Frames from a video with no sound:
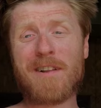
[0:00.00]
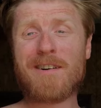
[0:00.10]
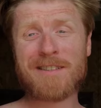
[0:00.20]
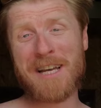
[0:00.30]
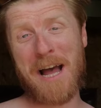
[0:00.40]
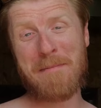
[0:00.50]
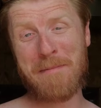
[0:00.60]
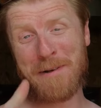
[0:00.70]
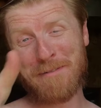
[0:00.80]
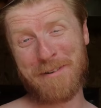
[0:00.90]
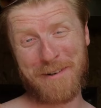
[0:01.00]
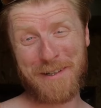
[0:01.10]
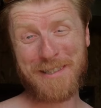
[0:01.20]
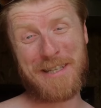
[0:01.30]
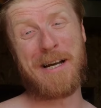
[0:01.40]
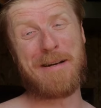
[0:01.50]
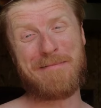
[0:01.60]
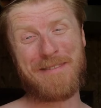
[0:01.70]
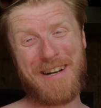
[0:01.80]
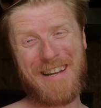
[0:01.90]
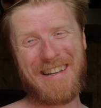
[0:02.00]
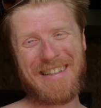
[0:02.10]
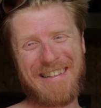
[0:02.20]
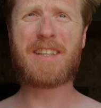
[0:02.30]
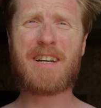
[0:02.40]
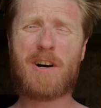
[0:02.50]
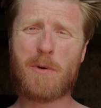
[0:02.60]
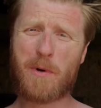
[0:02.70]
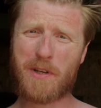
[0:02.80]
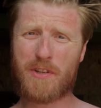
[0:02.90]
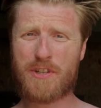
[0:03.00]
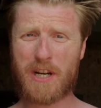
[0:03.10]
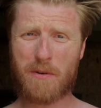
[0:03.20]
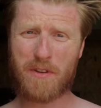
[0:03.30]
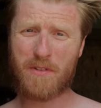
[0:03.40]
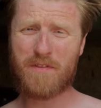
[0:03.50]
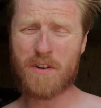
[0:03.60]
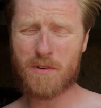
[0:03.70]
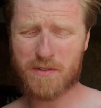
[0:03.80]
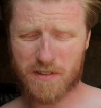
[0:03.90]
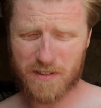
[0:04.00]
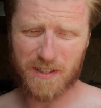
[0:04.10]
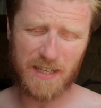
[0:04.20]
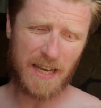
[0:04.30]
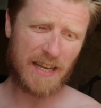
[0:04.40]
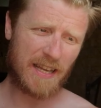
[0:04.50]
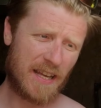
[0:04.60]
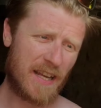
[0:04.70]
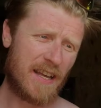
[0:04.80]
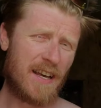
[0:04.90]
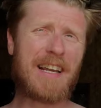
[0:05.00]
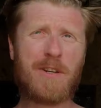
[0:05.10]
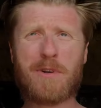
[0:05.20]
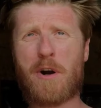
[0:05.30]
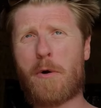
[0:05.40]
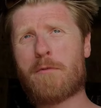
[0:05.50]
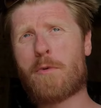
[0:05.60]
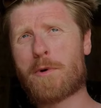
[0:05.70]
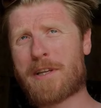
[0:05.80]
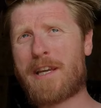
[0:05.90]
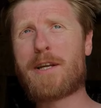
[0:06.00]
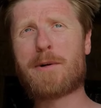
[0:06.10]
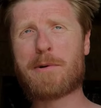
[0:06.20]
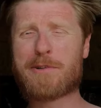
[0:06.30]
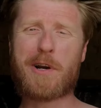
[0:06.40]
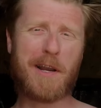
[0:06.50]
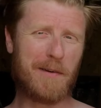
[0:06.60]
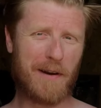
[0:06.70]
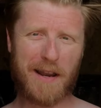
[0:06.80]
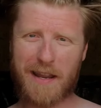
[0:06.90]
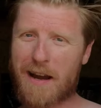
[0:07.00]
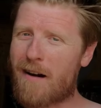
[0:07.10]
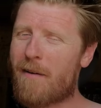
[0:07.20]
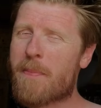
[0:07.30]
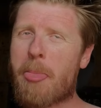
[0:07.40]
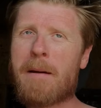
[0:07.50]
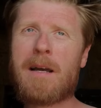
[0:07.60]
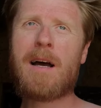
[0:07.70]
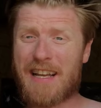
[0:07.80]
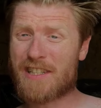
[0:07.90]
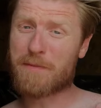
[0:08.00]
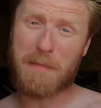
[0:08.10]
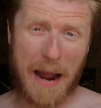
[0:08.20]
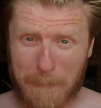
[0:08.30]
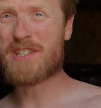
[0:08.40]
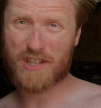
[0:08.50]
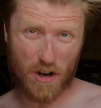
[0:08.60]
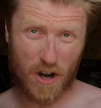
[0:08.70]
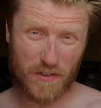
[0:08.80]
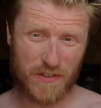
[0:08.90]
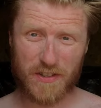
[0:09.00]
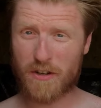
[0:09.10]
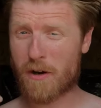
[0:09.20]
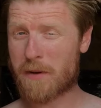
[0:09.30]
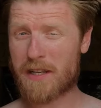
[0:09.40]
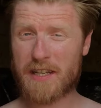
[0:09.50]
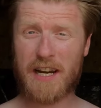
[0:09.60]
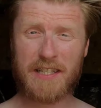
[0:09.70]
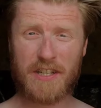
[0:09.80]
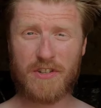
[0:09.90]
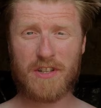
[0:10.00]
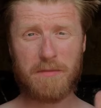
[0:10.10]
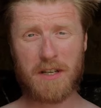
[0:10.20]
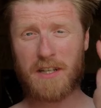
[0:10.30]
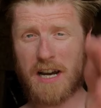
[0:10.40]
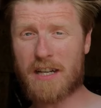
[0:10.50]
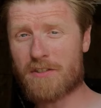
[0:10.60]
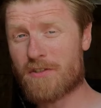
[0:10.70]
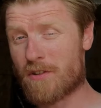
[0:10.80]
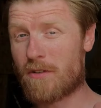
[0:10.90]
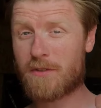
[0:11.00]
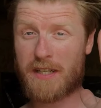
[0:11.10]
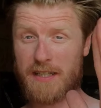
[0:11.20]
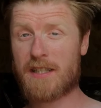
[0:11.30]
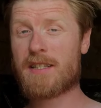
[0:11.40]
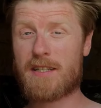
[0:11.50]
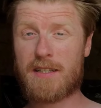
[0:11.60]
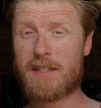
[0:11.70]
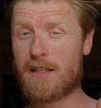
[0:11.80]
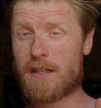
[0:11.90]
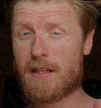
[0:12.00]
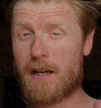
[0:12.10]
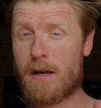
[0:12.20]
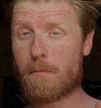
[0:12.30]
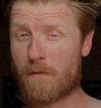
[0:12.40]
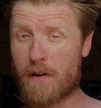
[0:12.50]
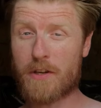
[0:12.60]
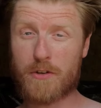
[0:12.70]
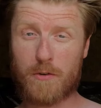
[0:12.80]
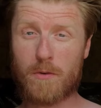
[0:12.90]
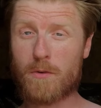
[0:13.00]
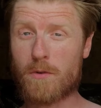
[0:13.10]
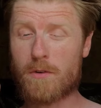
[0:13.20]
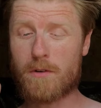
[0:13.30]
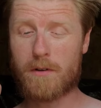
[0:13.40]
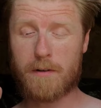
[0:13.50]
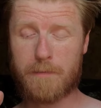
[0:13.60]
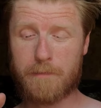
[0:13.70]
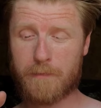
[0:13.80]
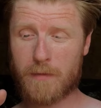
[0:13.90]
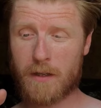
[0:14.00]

a long time. I'm here for a good time, right? Really, all I wanted to share with you folks today. I know carnivore and keto are trending right now. That's just my results. You know, I'm not a dietitian. I'm not a doctor, so don't take this as professional or,